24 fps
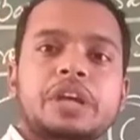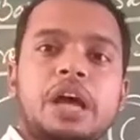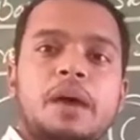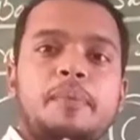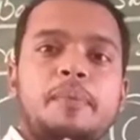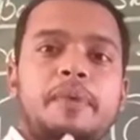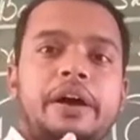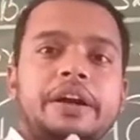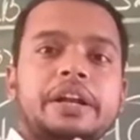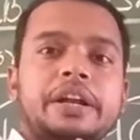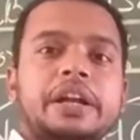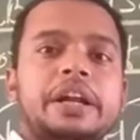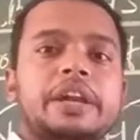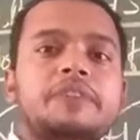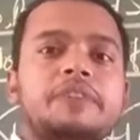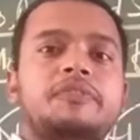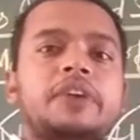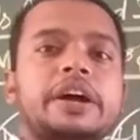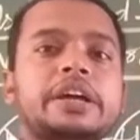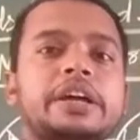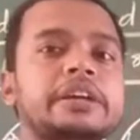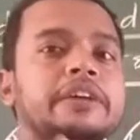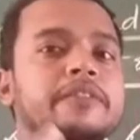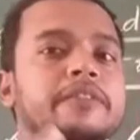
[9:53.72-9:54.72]

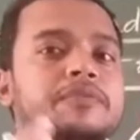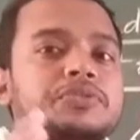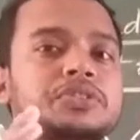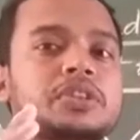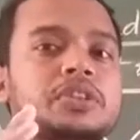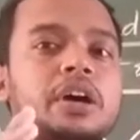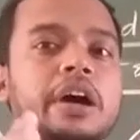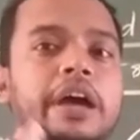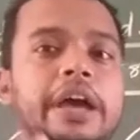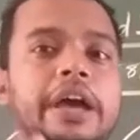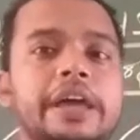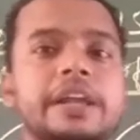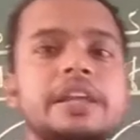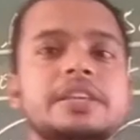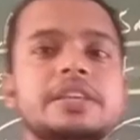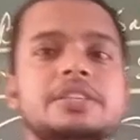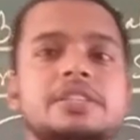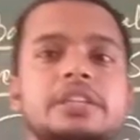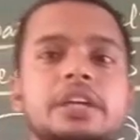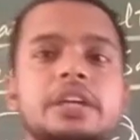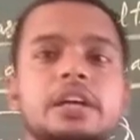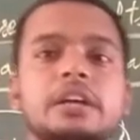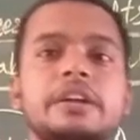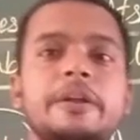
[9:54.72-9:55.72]
identified the
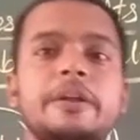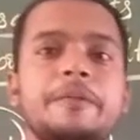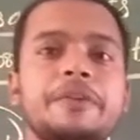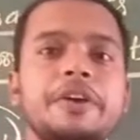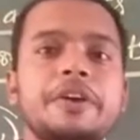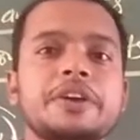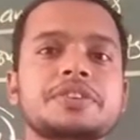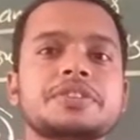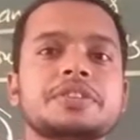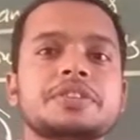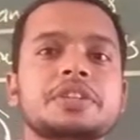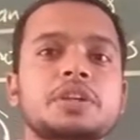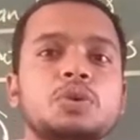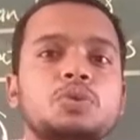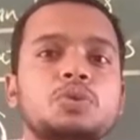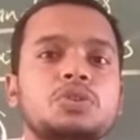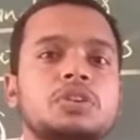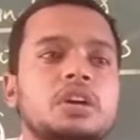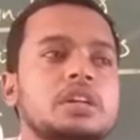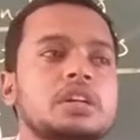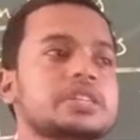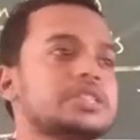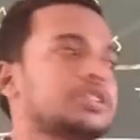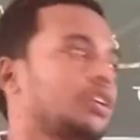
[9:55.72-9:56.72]
NaCl is
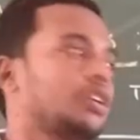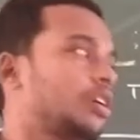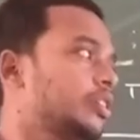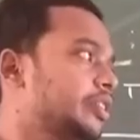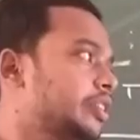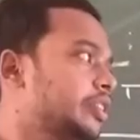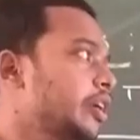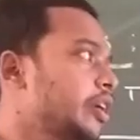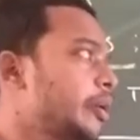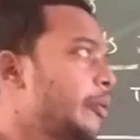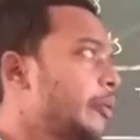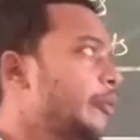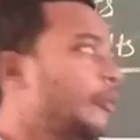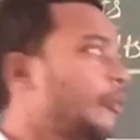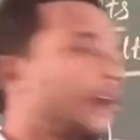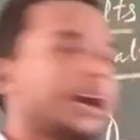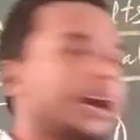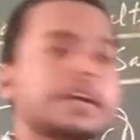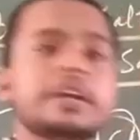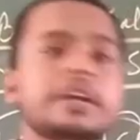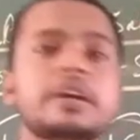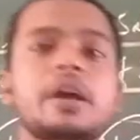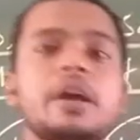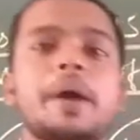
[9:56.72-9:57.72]
neutral salt.
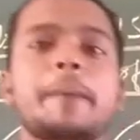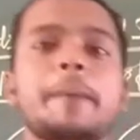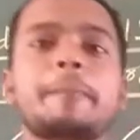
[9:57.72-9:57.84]
Why?